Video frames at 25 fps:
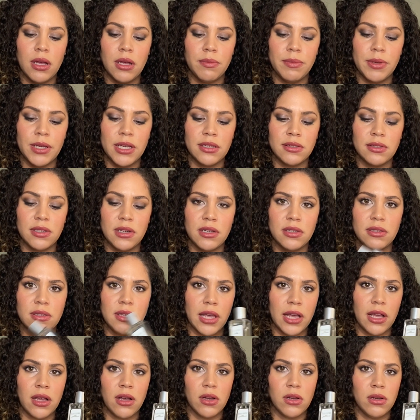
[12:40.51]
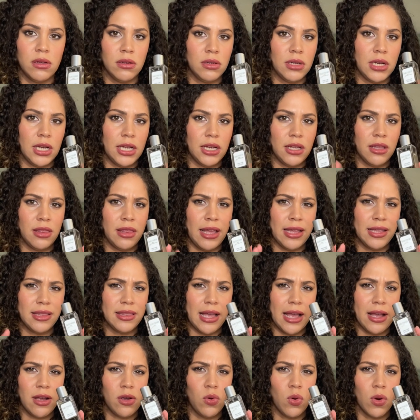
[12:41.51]
because it is like a kind of like
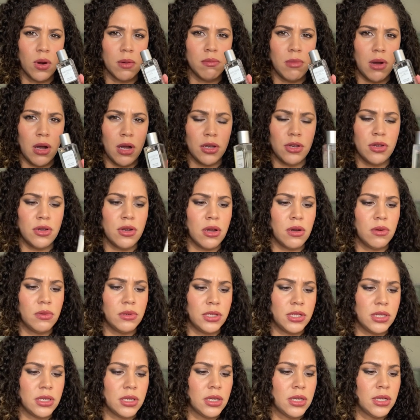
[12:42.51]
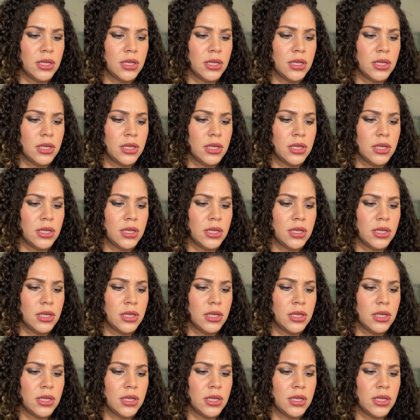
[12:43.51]
that gourmand note.